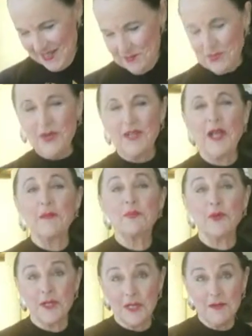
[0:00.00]
Boy, I
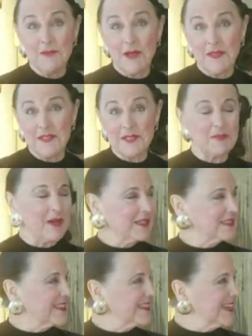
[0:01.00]
put him on the
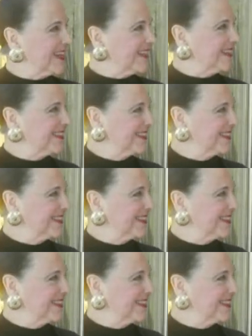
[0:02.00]
spot, didn't I?